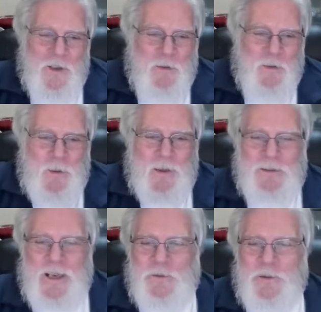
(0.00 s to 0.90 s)
3 months
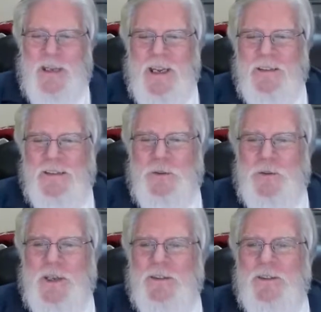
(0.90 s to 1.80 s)
after that, in
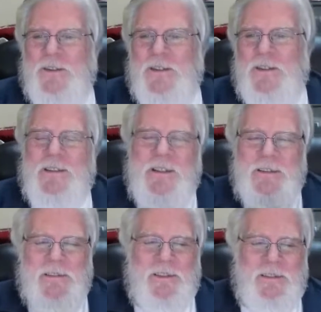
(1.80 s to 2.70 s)
2017,
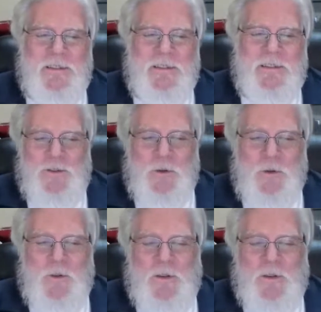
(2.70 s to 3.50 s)
the 2 of